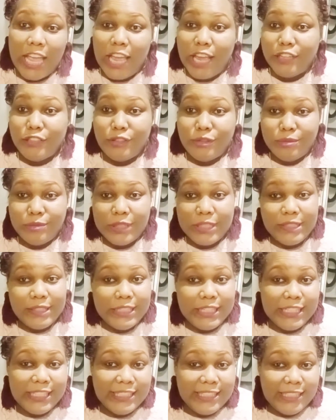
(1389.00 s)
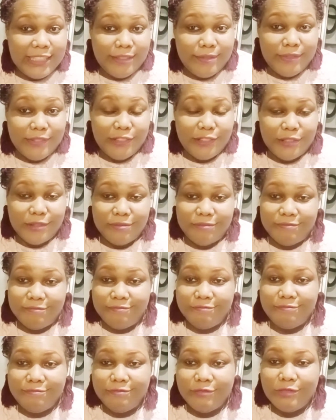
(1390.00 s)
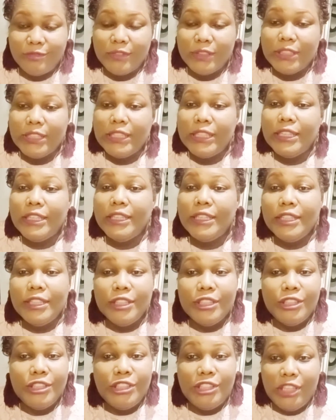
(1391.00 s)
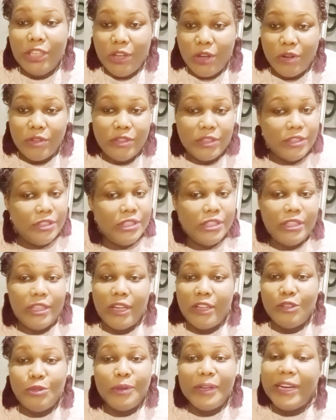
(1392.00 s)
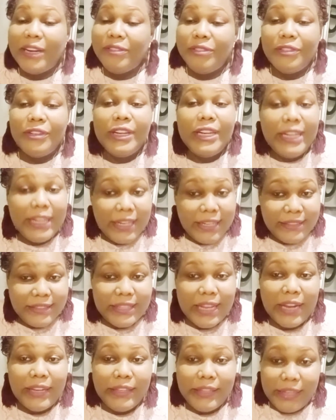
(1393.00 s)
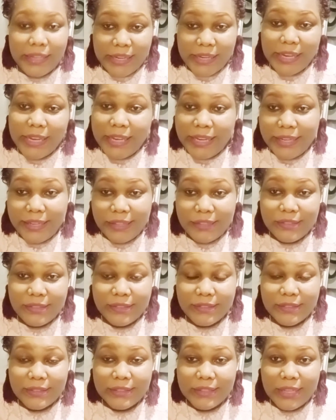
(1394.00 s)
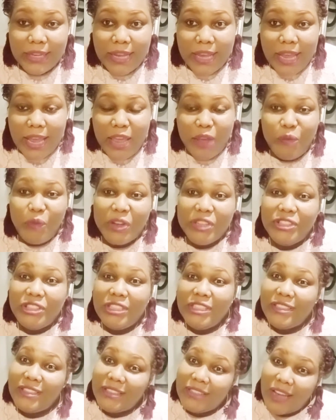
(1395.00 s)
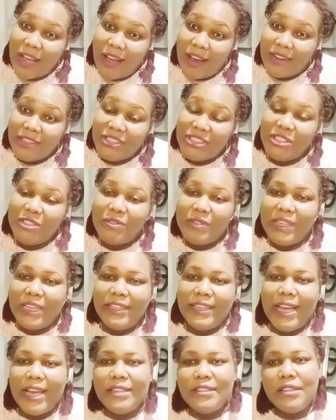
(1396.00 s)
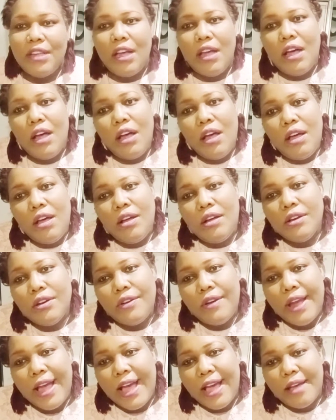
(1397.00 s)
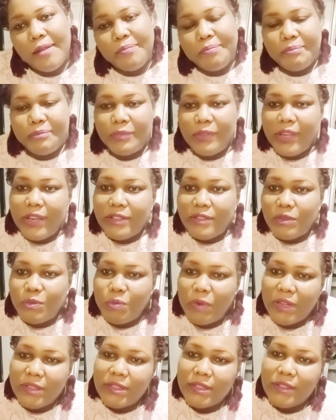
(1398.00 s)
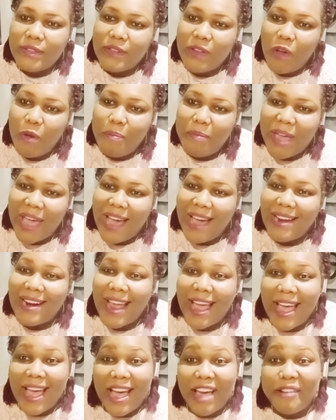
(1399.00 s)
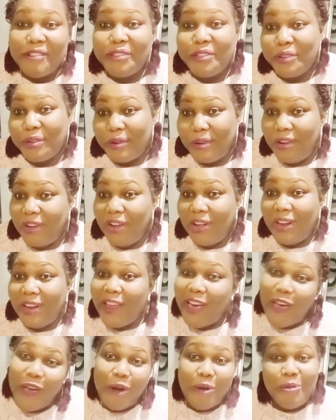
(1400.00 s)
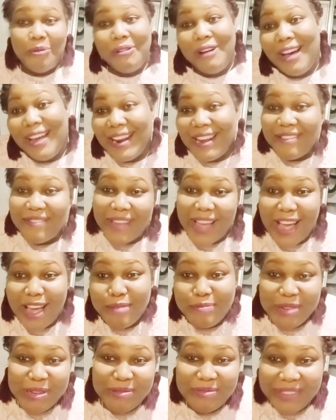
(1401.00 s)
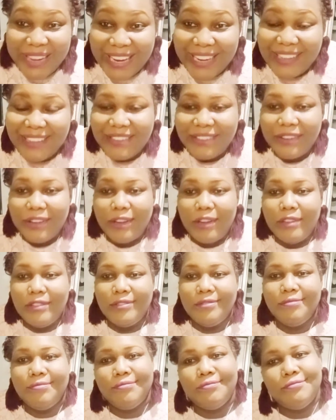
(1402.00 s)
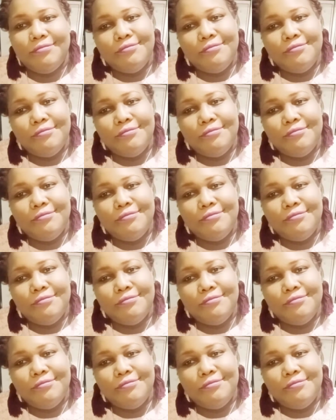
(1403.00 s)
As soon as he leaves, she goes and she does whatever it is that thing is. And when she starts, she realized, oh crap, this wasn't so bad after all. What have I been waiting on?